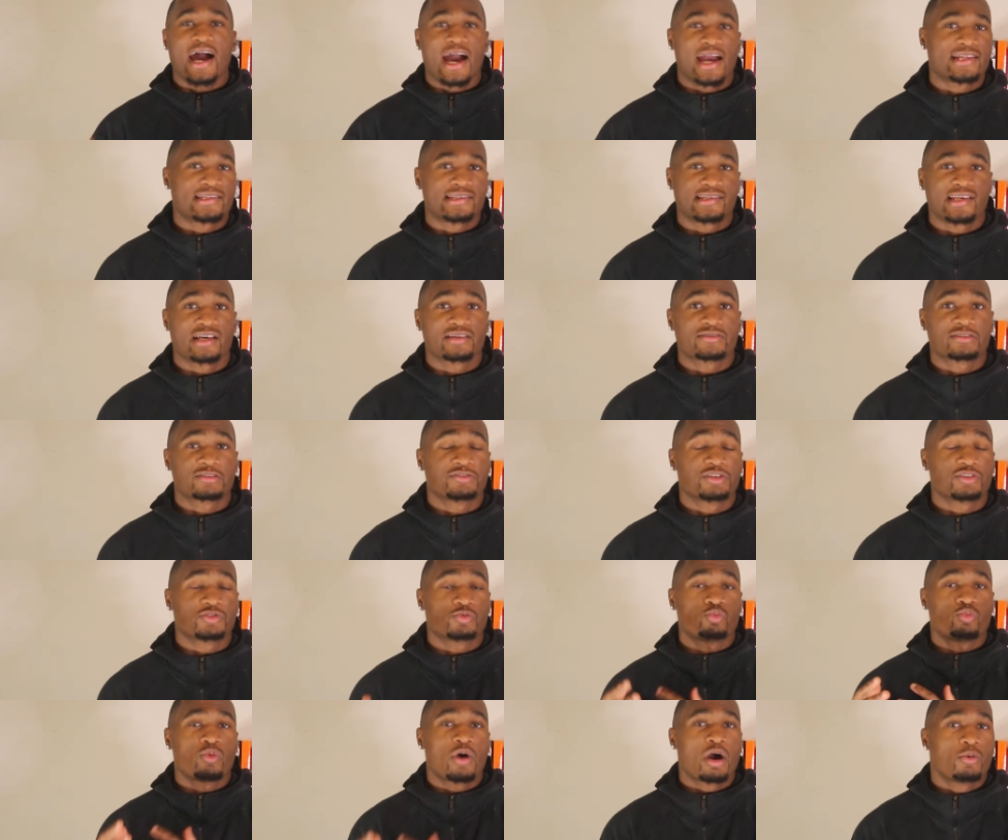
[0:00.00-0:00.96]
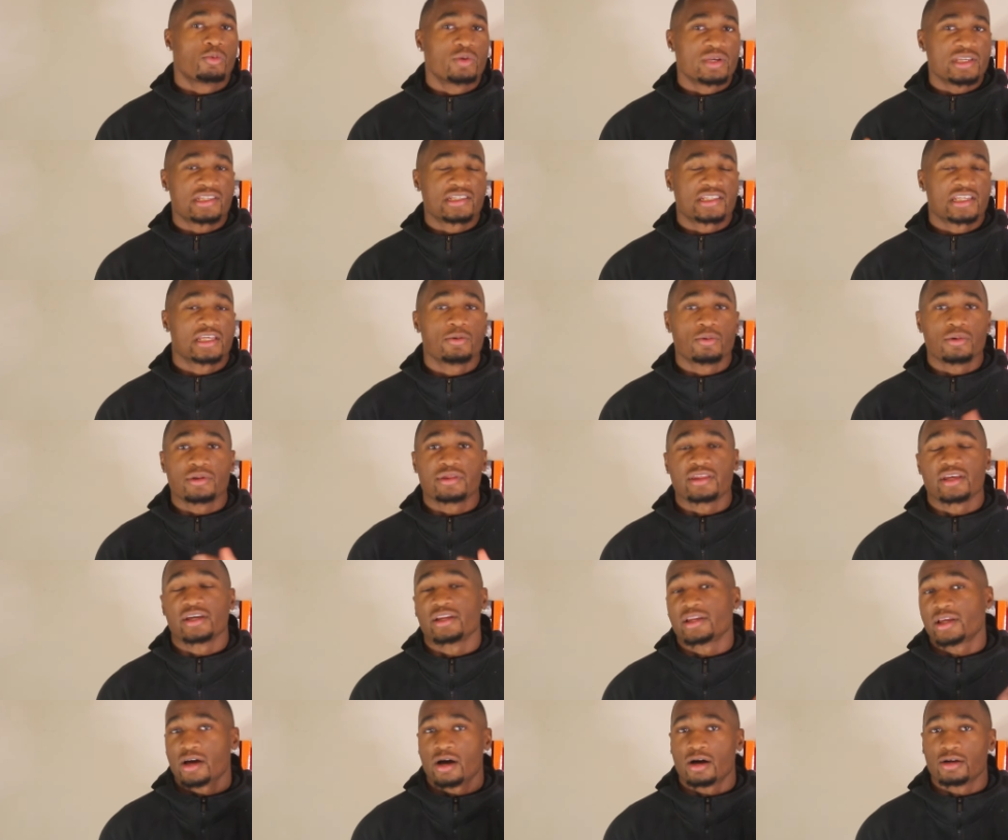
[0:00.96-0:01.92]
eye test, just what we see
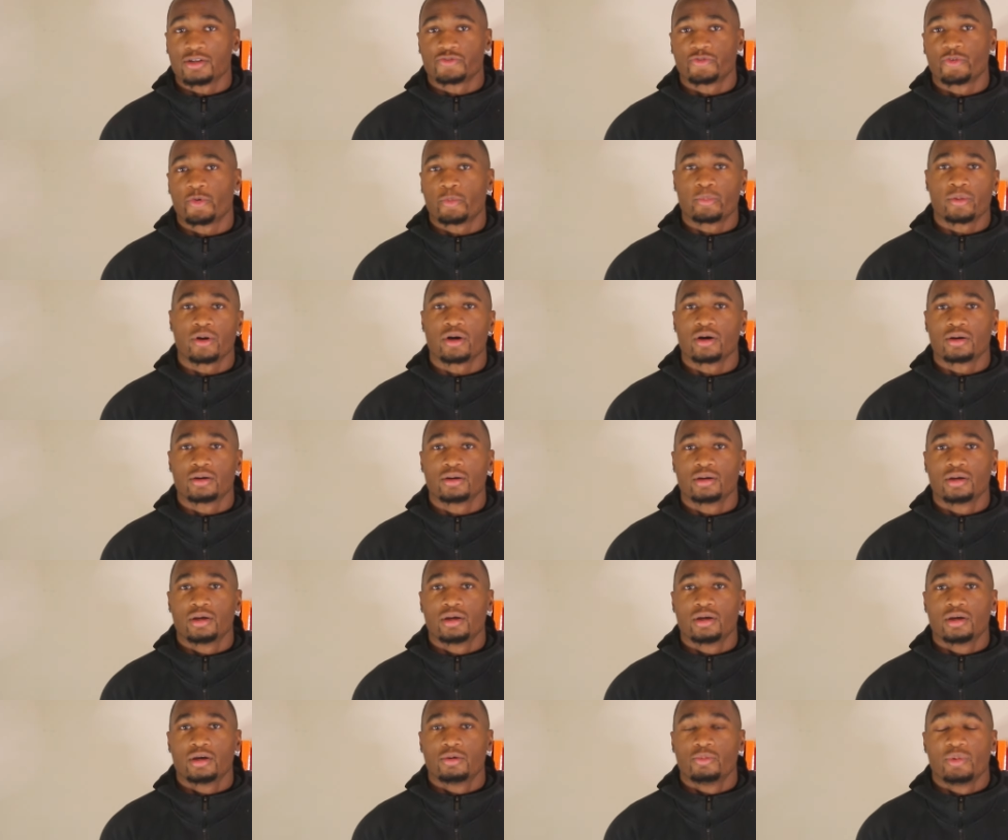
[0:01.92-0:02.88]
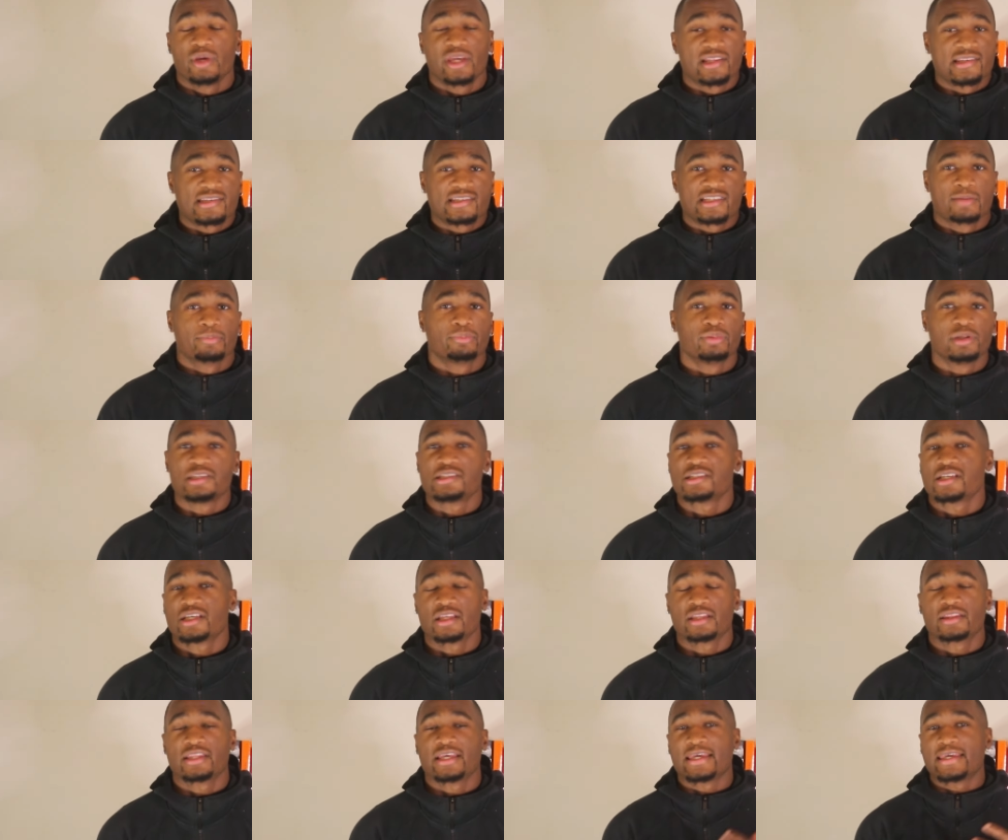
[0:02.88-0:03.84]
within college football. We can simply
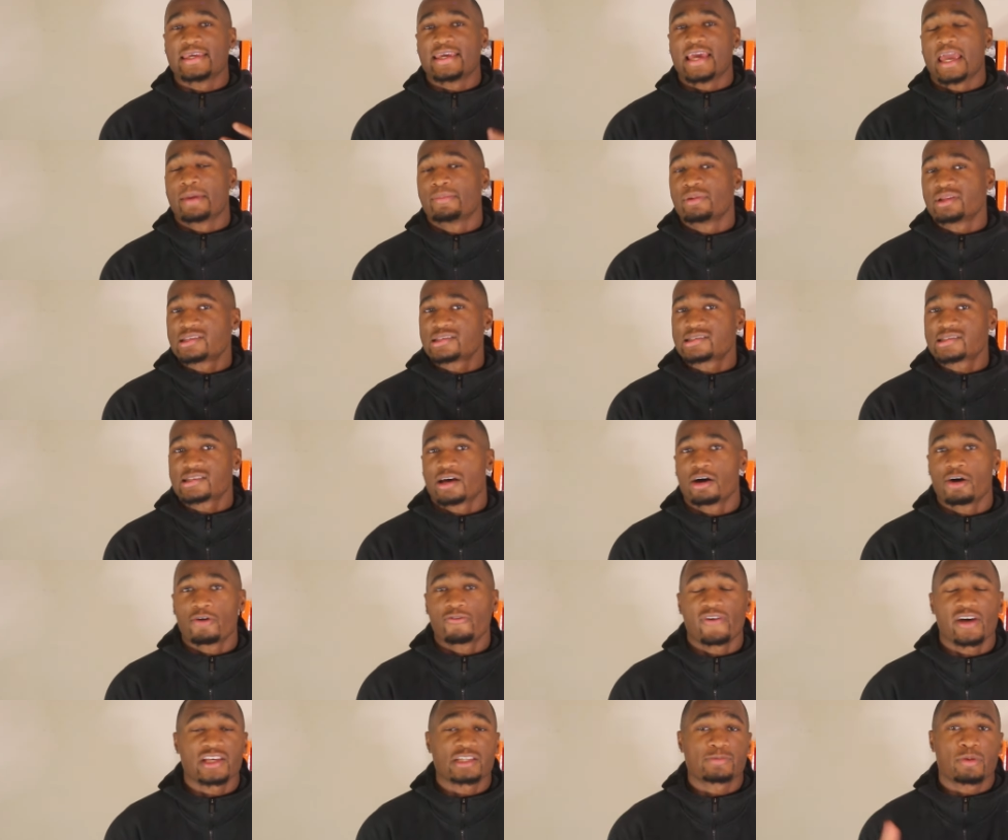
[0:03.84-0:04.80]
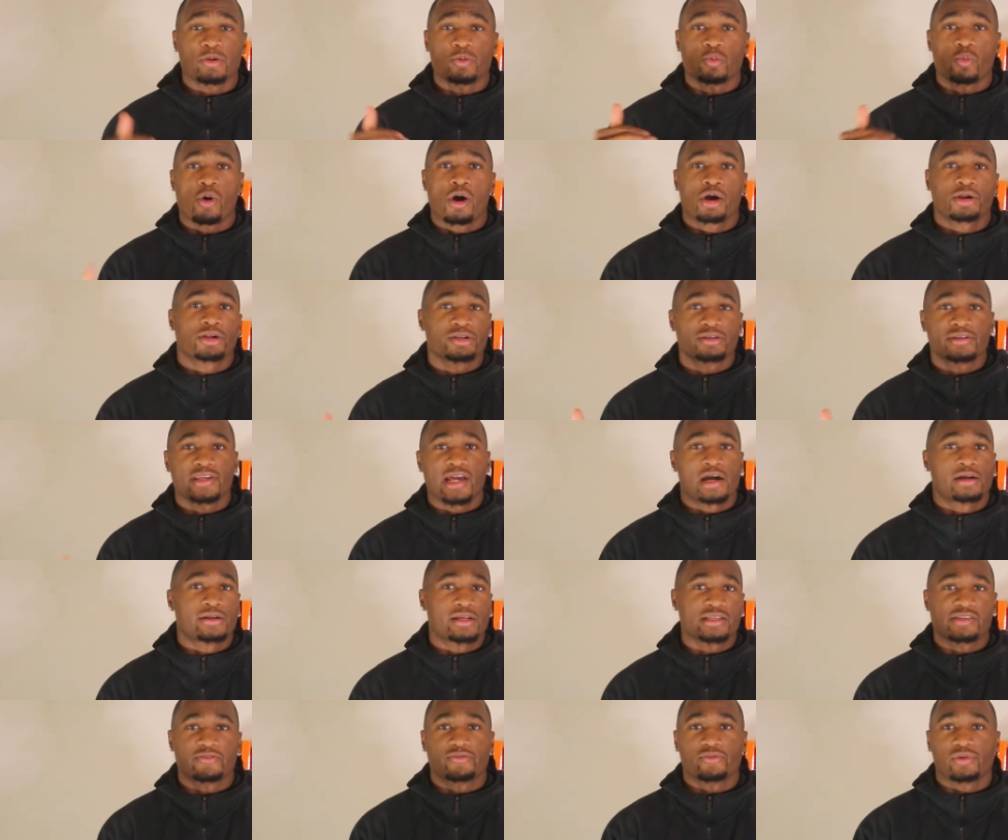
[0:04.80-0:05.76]
say that the game itself has been watered
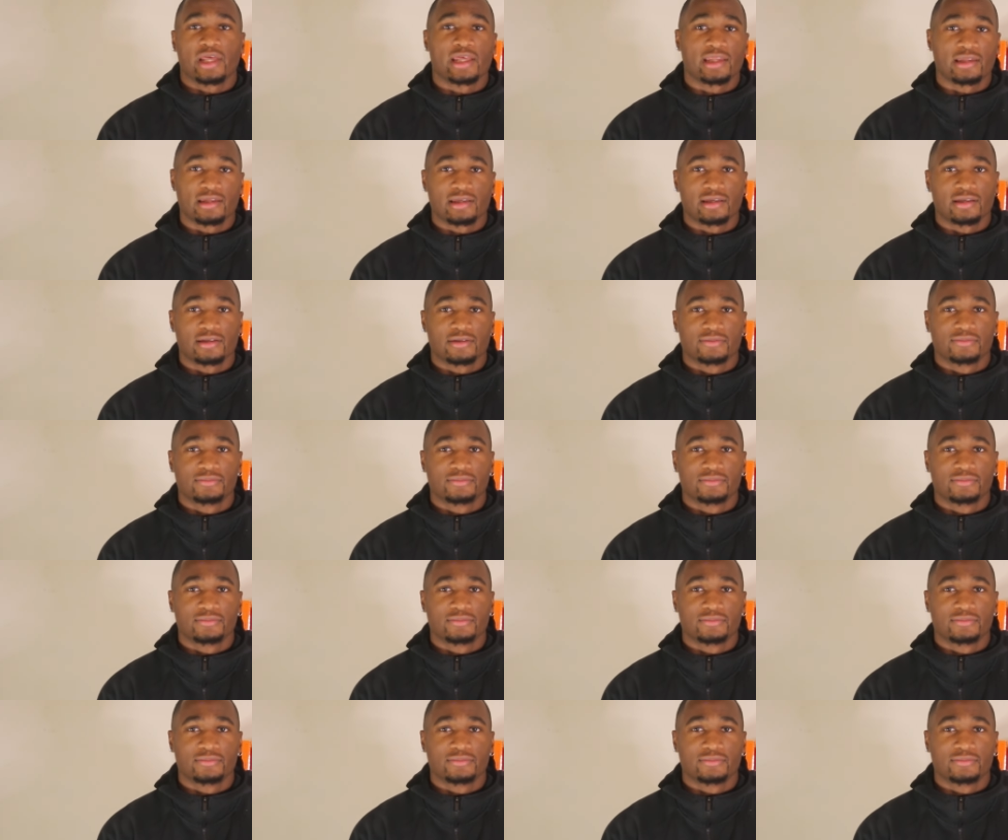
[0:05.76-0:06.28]
down as of lately.